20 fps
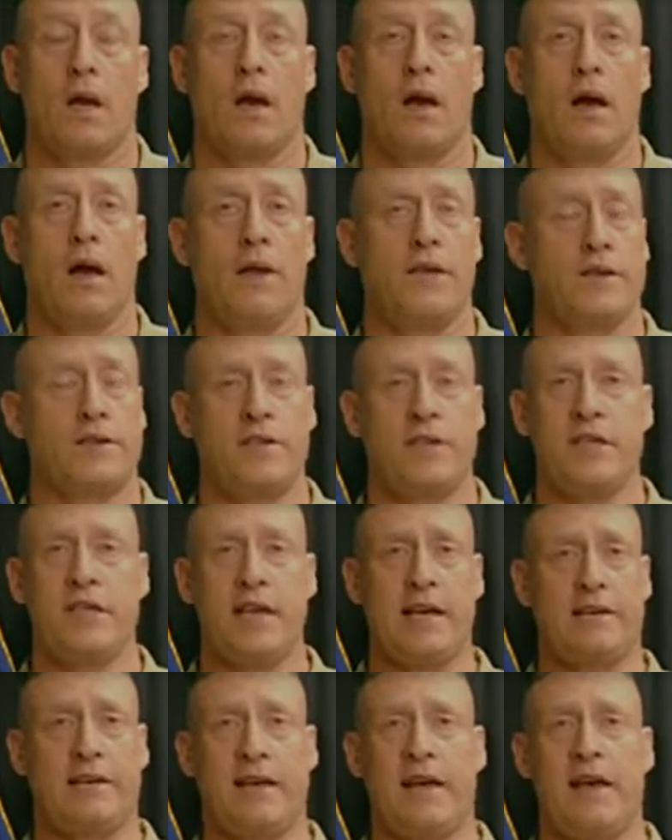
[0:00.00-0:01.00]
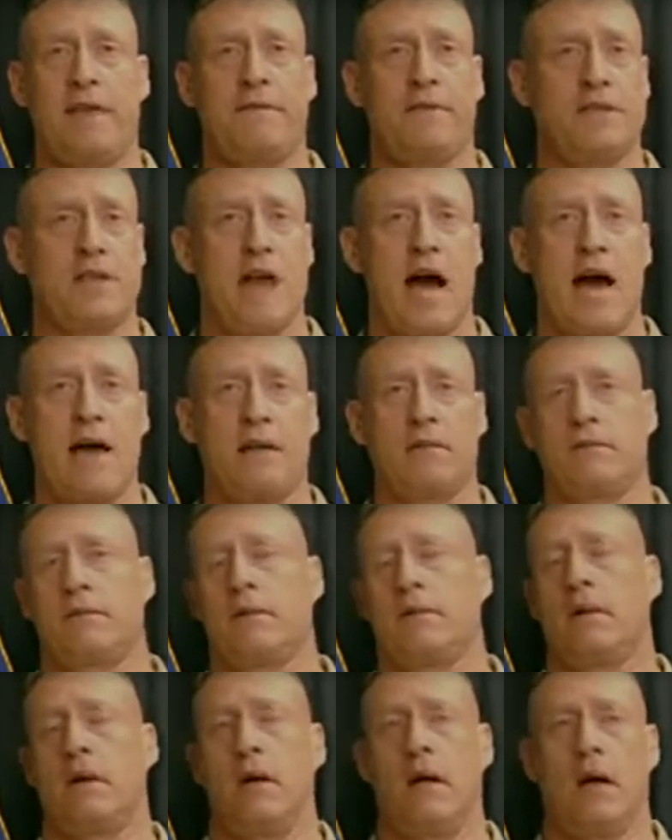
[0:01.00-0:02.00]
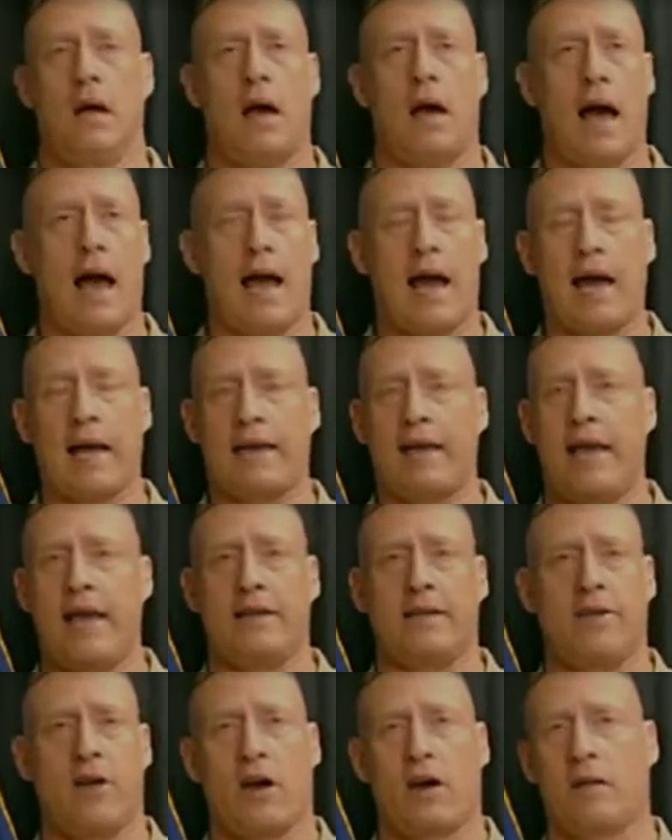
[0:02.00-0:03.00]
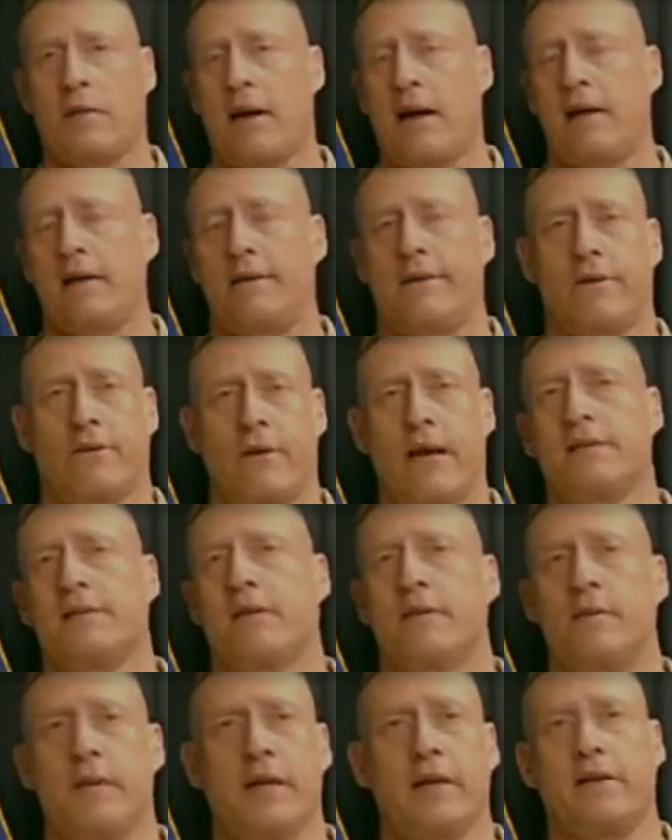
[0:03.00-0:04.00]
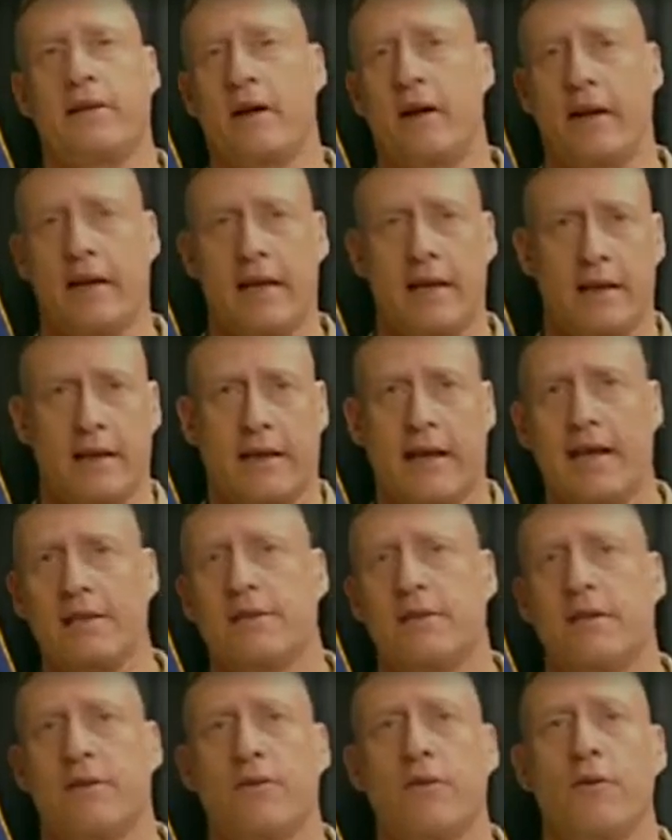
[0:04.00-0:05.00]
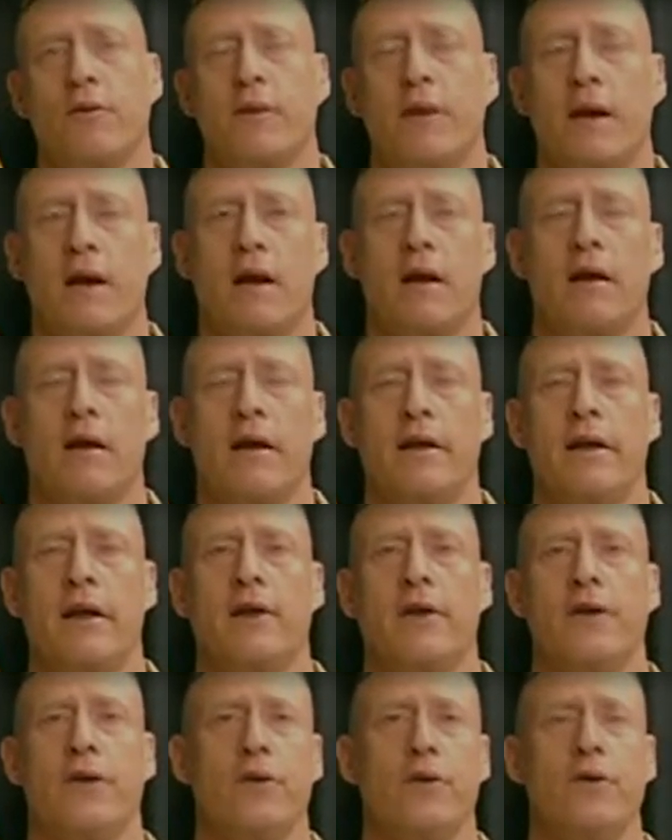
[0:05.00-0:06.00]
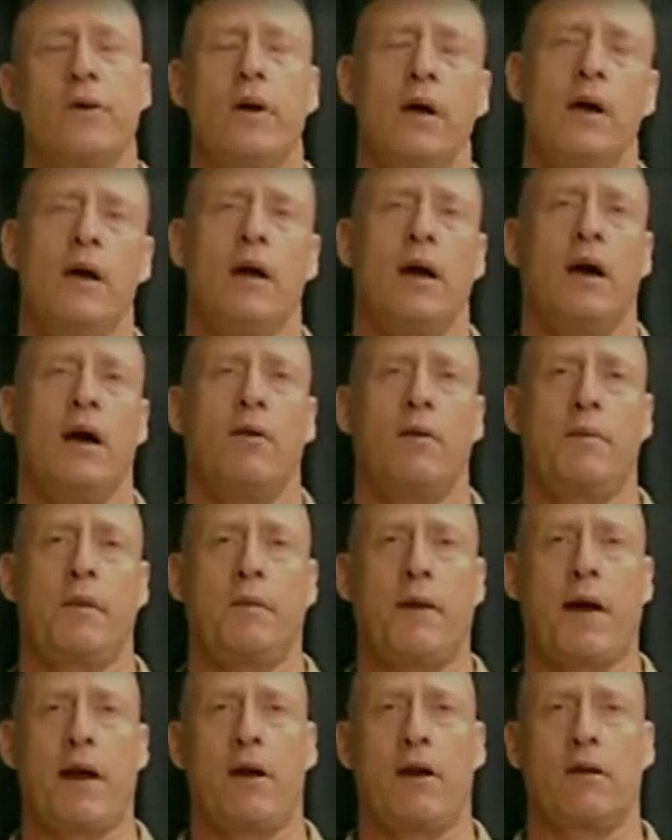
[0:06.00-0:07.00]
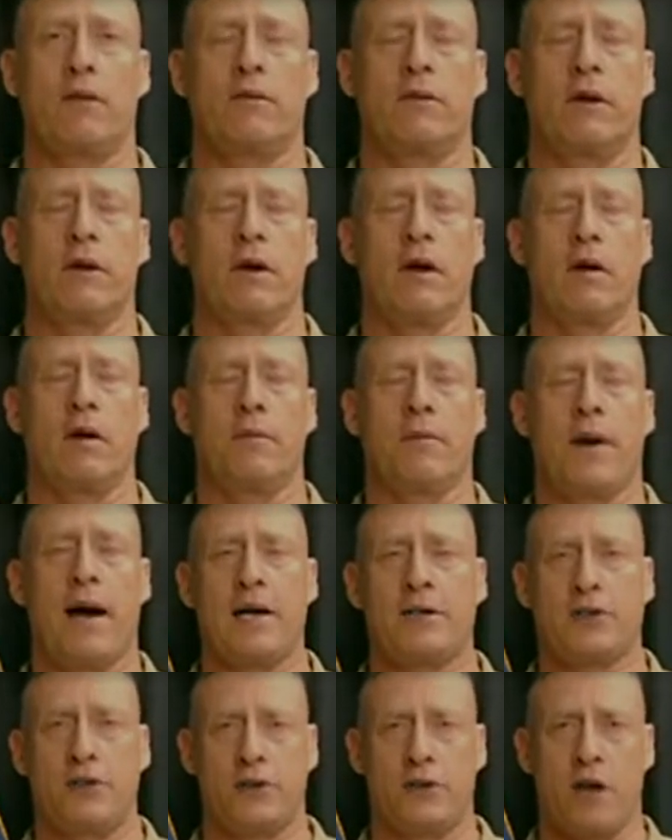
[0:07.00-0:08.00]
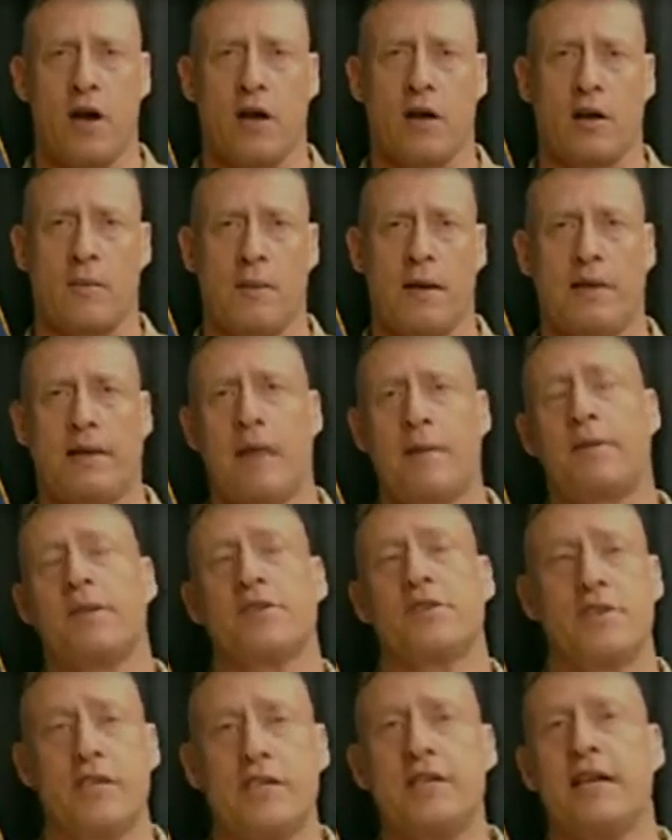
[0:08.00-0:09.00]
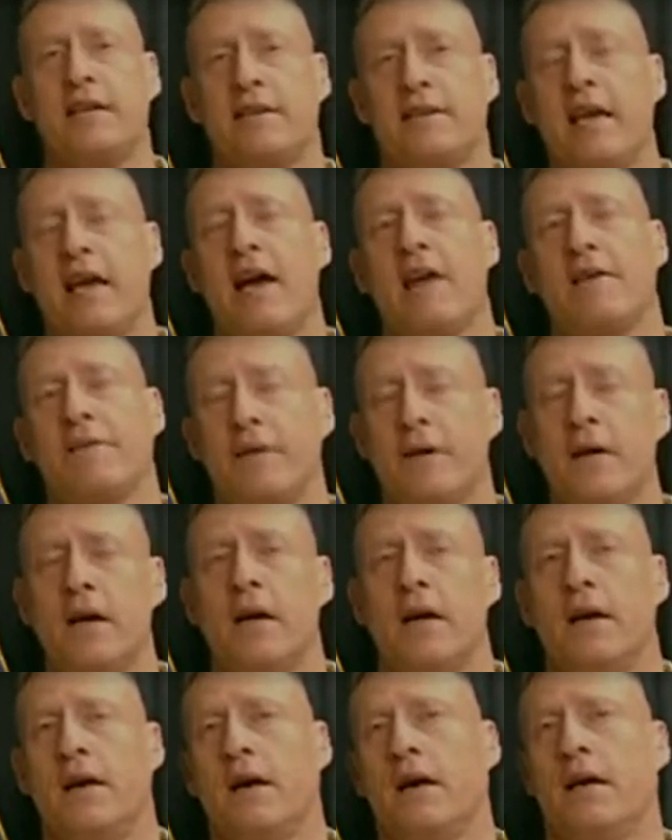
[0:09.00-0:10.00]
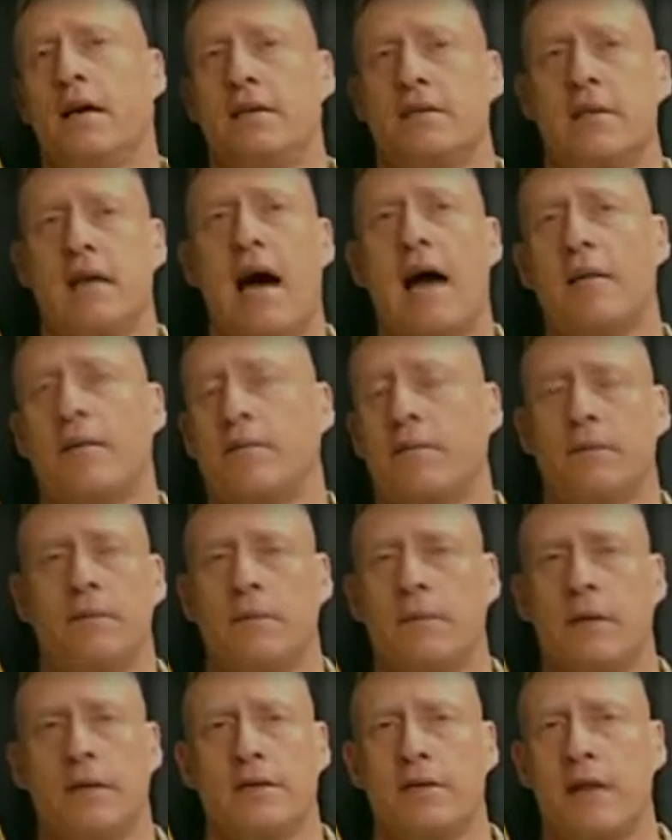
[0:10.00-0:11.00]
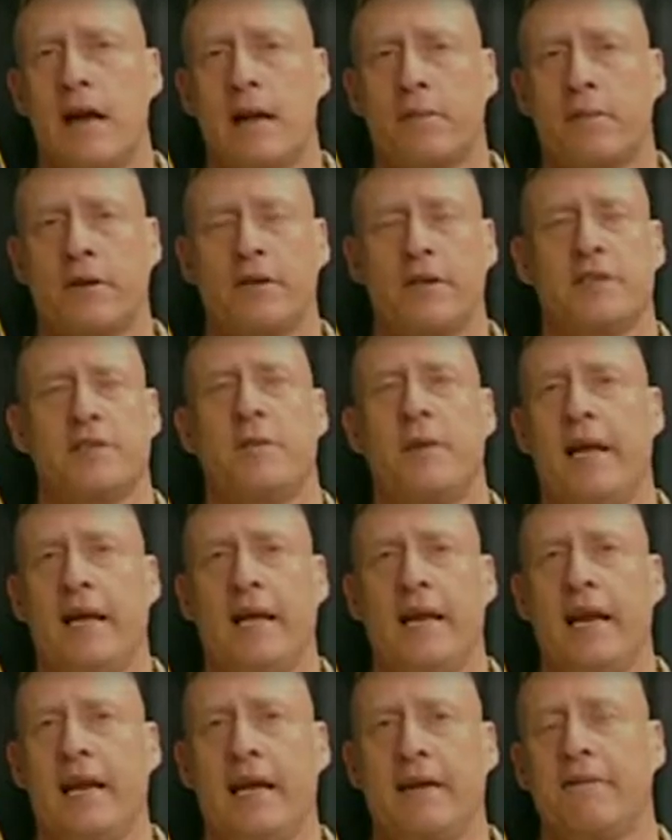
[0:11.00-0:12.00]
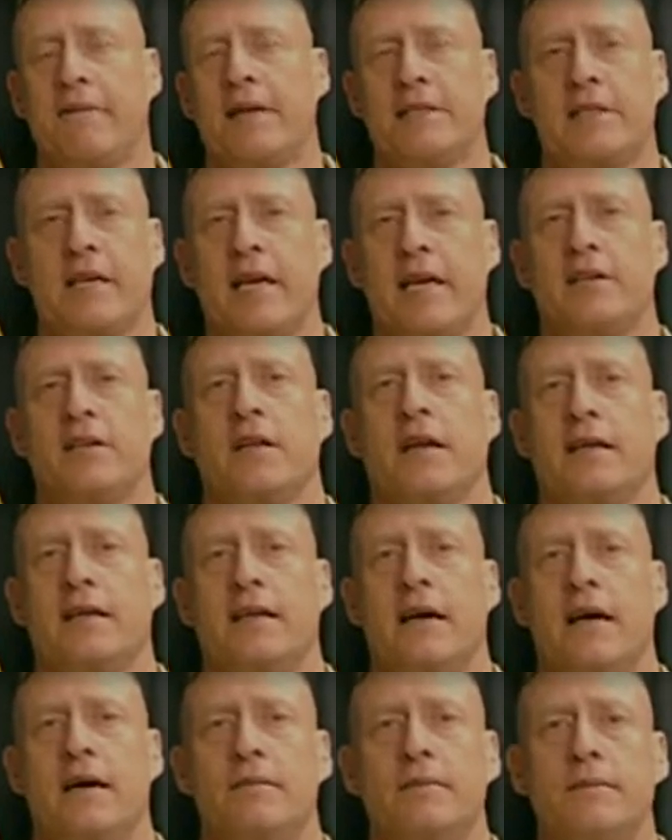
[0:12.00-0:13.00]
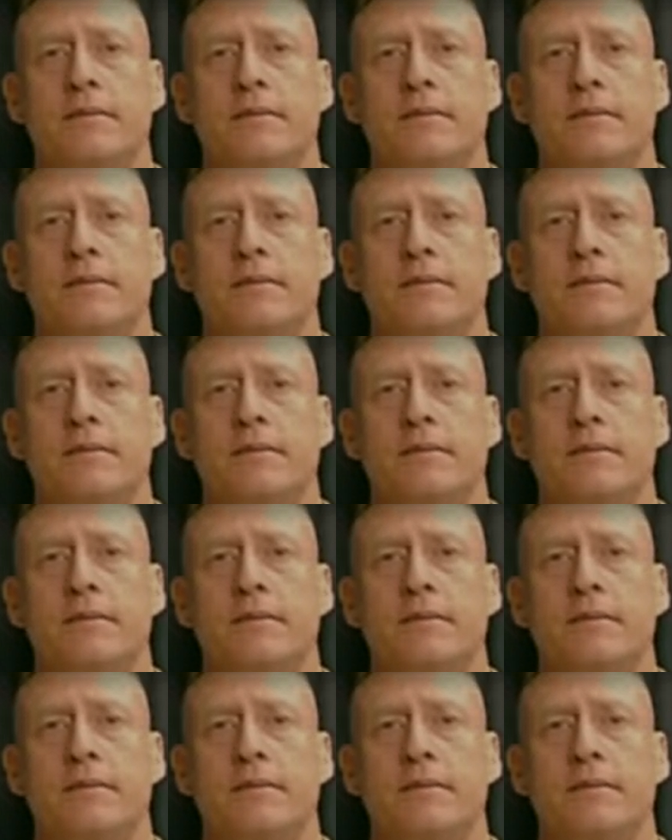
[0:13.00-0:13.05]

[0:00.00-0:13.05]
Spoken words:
The CJTF is not. I can't talk about the rest of the military. Again, the guys in the room there near you would be better posture to talk about that. But the CJTF is not participating in any investigation like that.